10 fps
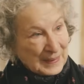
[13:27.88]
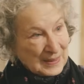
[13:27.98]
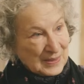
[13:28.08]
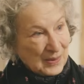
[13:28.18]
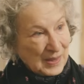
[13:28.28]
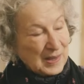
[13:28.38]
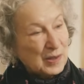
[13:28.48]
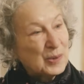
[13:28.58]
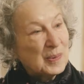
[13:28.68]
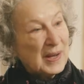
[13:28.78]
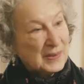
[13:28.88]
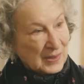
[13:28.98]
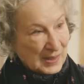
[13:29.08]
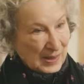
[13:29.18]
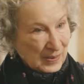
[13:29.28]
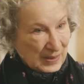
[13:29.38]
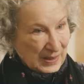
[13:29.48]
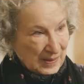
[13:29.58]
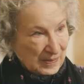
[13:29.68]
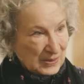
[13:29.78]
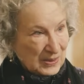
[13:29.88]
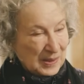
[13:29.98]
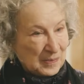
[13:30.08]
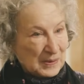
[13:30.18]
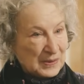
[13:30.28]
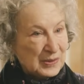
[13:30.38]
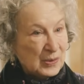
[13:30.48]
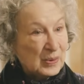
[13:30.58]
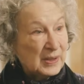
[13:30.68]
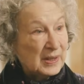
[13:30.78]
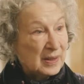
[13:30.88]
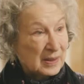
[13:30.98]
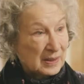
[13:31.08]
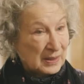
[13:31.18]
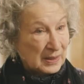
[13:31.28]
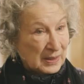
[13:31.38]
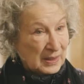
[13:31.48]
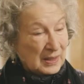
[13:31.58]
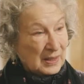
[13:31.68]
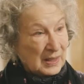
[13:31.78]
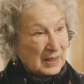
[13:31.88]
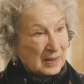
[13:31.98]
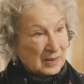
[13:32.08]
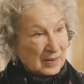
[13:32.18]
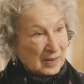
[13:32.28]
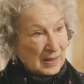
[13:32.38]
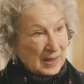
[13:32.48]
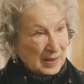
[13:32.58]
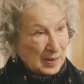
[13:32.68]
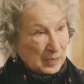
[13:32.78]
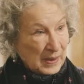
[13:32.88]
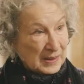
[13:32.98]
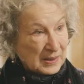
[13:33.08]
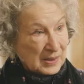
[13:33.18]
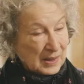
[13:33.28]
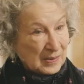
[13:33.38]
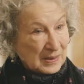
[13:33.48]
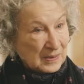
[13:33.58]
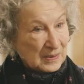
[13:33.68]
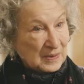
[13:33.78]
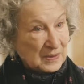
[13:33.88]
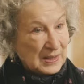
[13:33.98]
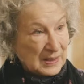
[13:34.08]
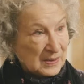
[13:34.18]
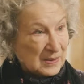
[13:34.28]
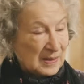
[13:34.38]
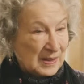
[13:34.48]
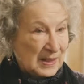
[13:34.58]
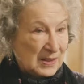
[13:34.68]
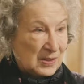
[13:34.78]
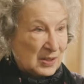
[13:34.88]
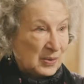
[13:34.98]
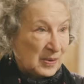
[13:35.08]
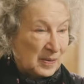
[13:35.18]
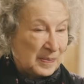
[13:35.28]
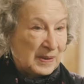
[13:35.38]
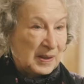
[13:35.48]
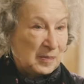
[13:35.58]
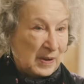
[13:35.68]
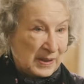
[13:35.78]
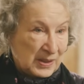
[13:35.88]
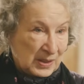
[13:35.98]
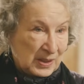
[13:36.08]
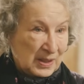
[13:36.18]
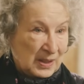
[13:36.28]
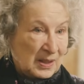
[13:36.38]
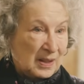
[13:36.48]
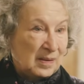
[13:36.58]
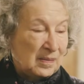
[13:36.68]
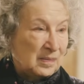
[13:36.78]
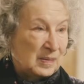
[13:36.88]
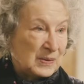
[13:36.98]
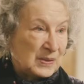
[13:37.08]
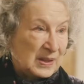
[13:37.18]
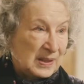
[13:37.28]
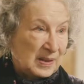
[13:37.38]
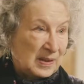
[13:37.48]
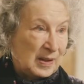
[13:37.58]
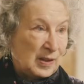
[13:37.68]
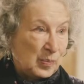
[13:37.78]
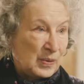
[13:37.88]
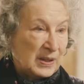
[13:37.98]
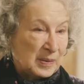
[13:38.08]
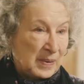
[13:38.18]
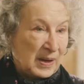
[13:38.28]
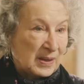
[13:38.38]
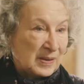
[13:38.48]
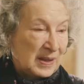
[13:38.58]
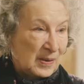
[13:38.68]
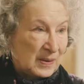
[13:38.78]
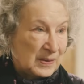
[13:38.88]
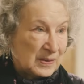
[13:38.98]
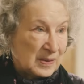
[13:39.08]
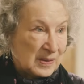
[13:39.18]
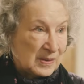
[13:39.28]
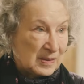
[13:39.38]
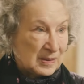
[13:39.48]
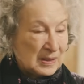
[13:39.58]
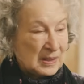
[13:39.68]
So they thrash it out. They have a general story arc, and then they break it down into scenes, and they each go off and they write a scene, and then they bring it back and they all discuss it.